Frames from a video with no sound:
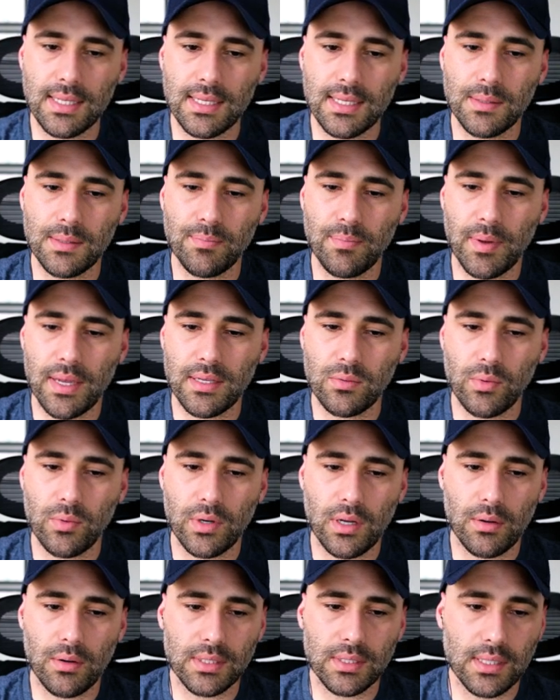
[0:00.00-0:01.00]
space
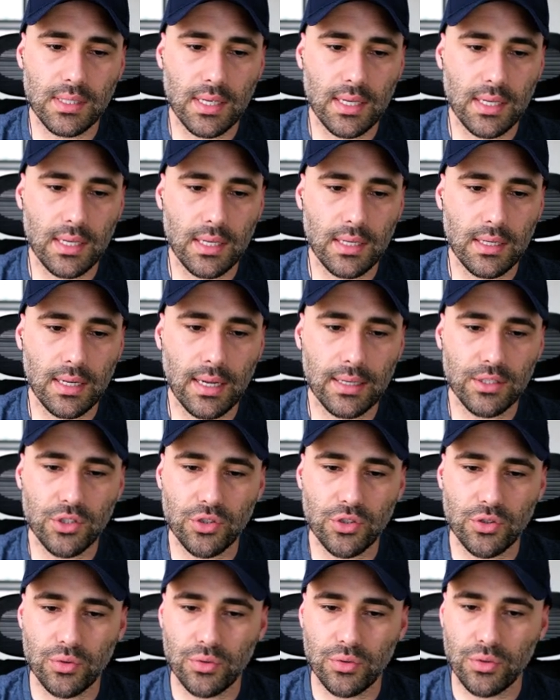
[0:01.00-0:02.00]
where I was thinking I
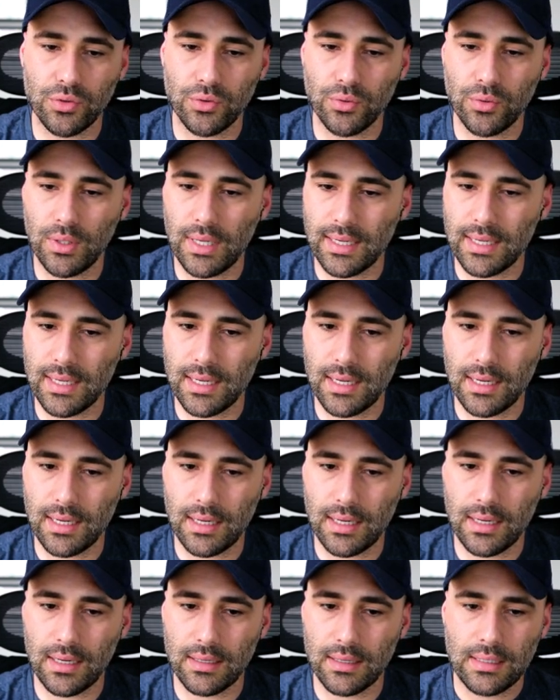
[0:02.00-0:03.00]
should do like
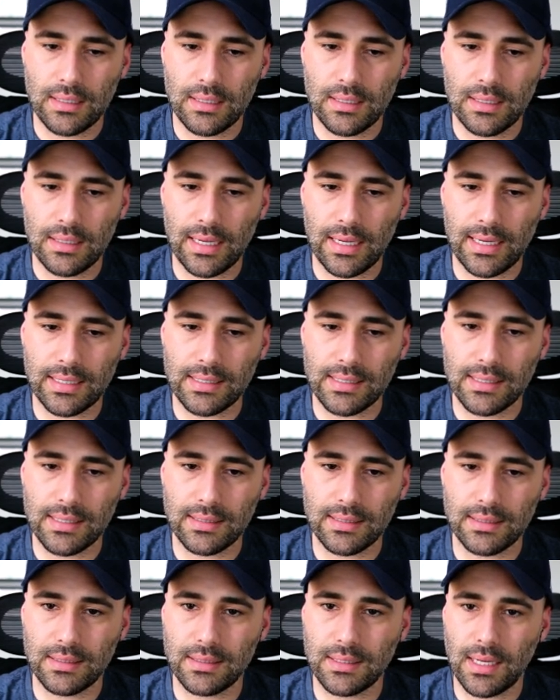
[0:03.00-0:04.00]
a
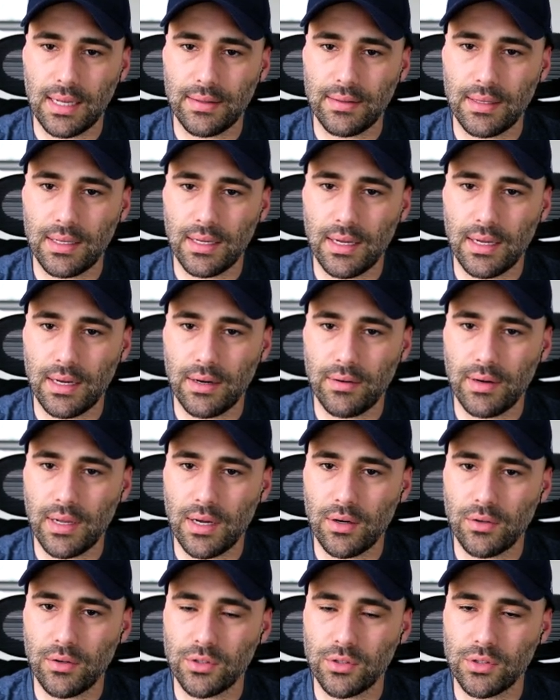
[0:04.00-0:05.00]
study
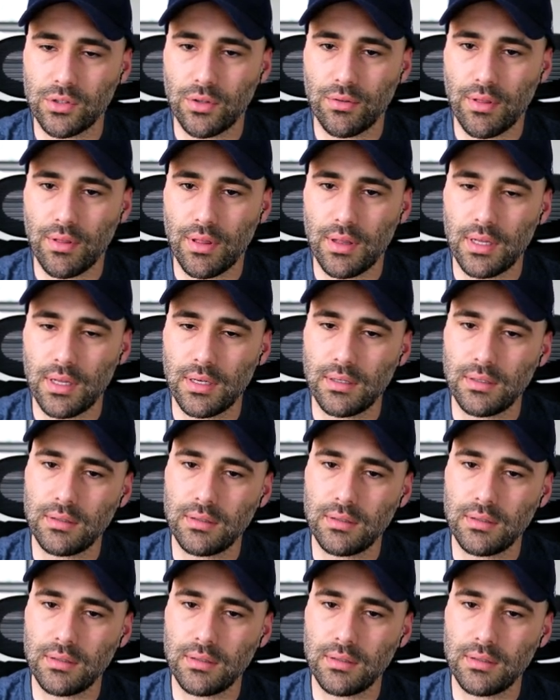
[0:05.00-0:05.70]
area or something